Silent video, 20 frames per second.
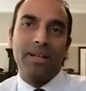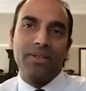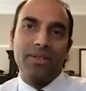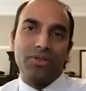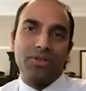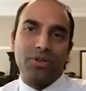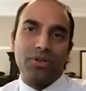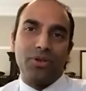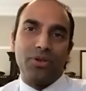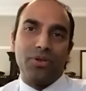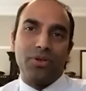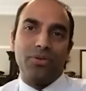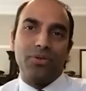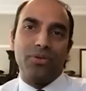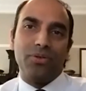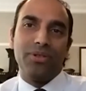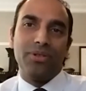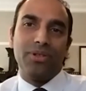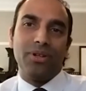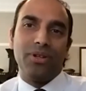
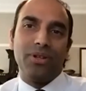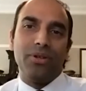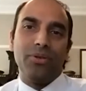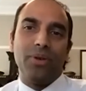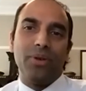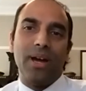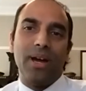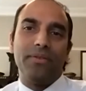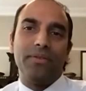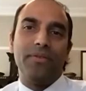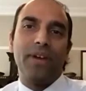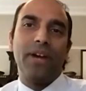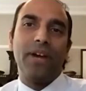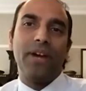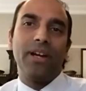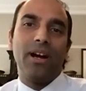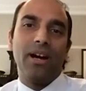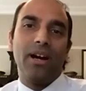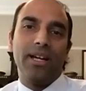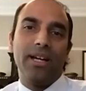So, you know, you have a
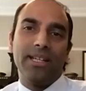very high